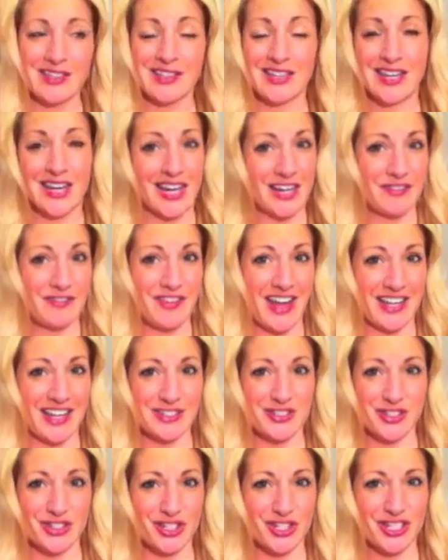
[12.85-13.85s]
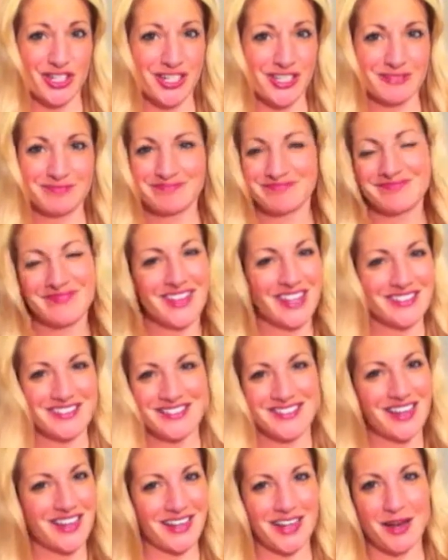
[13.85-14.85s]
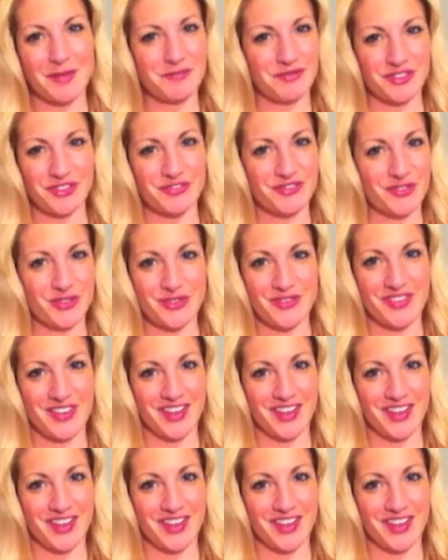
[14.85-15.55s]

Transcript: high fat and sugar. That's not comfort food of the